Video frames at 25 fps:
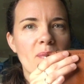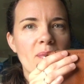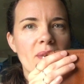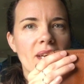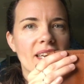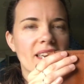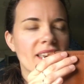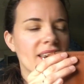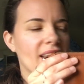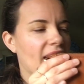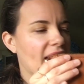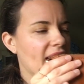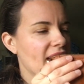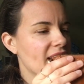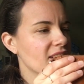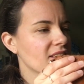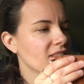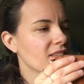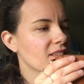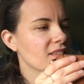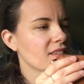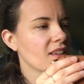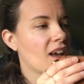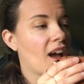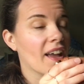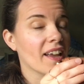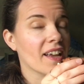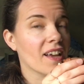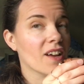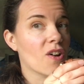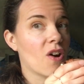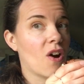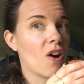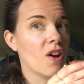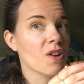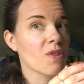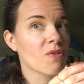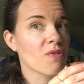in case I get
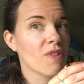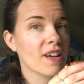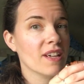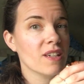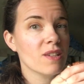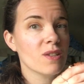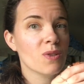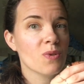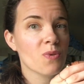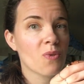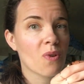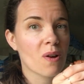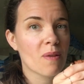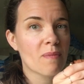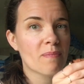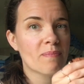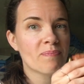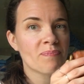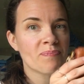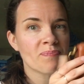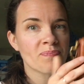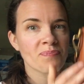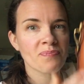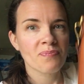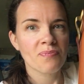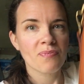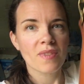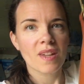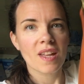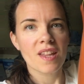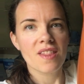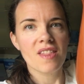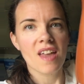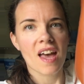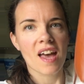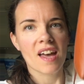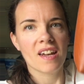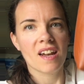caught in a rainstorm.
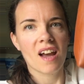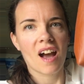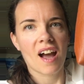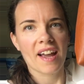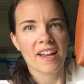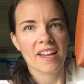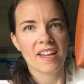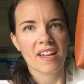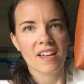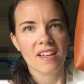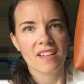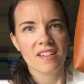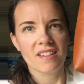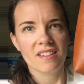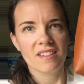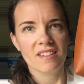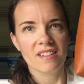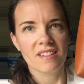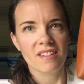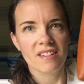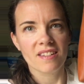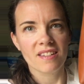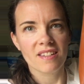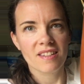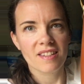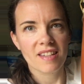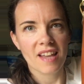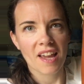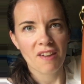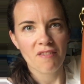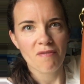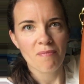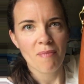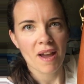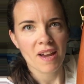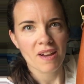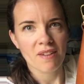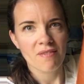Then I can
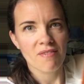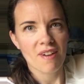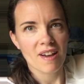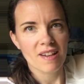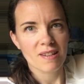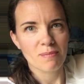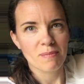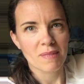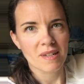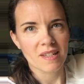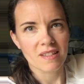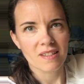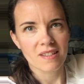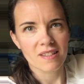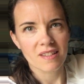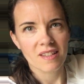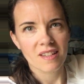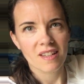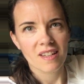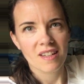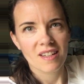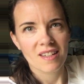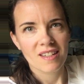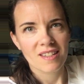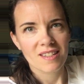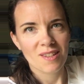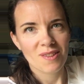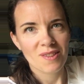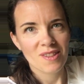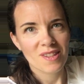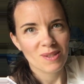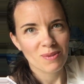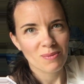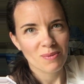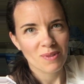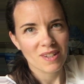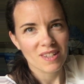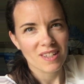save my investment. So
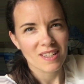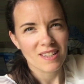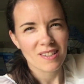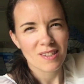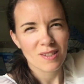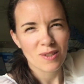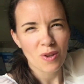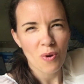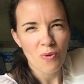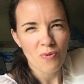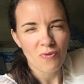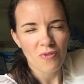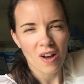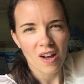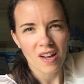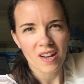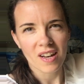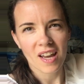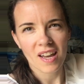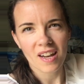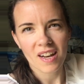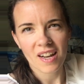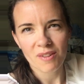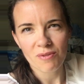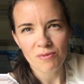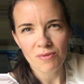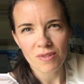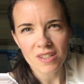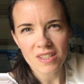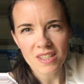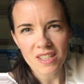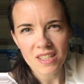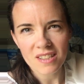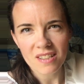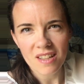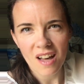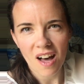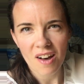this one is so fun, and I
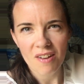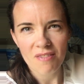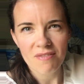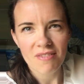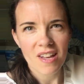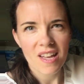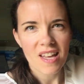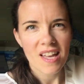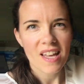really love